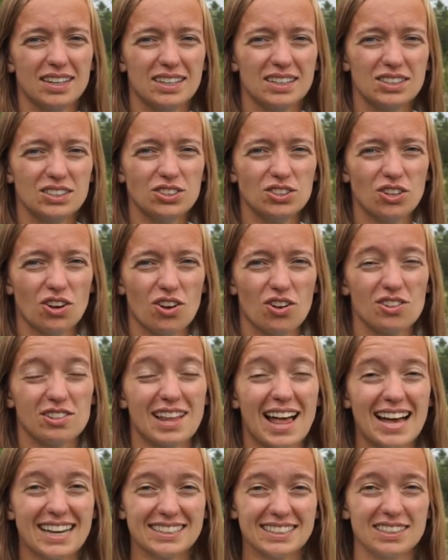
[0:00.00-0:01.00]
So
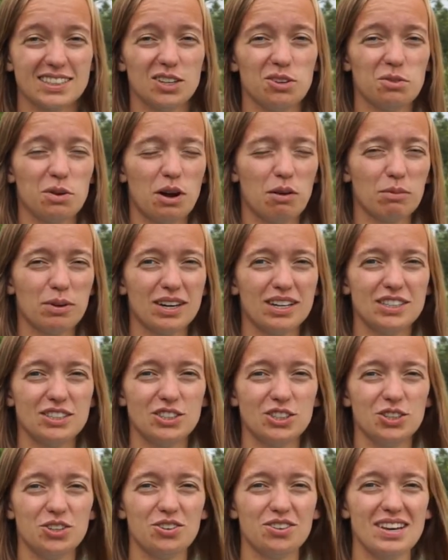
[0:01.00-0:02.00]
lastly, what I'm gonna
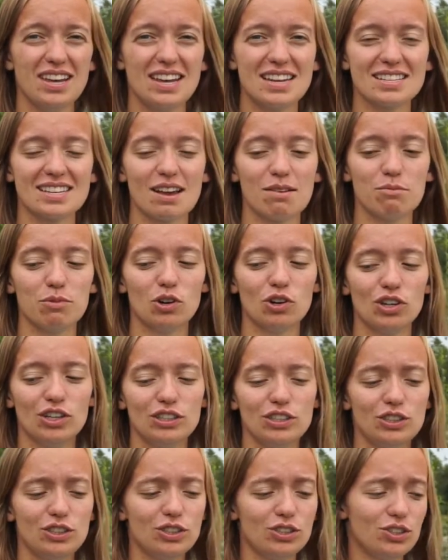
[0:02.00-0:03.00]
do is I'm
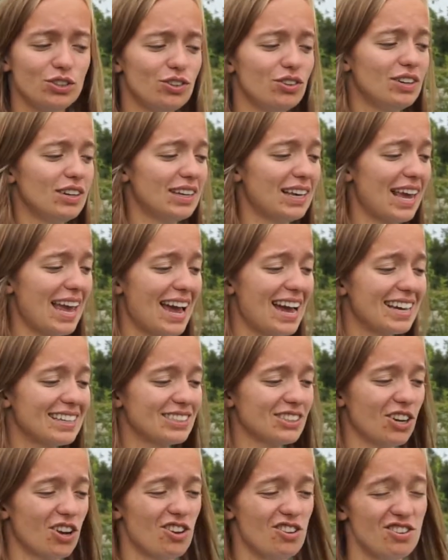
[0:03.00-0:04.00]
going to
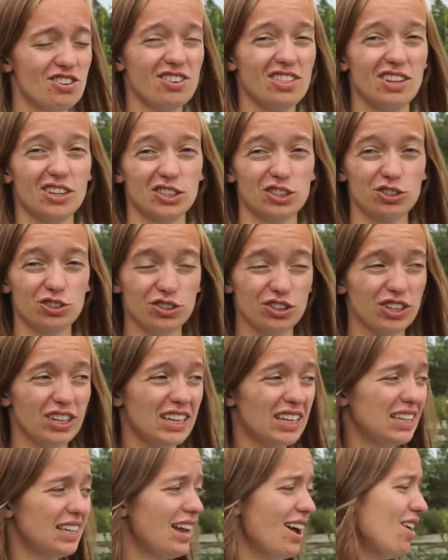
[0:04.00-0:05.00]
cast under the
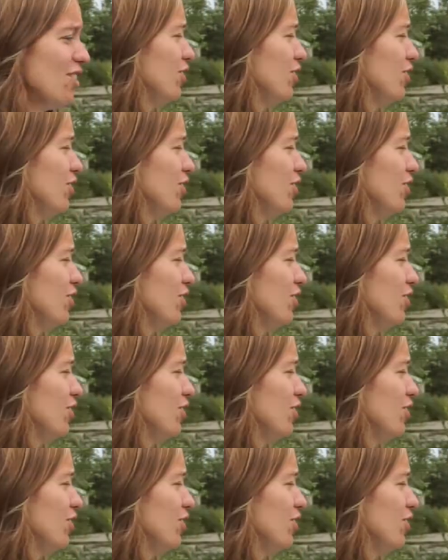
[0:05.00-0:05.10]
tree down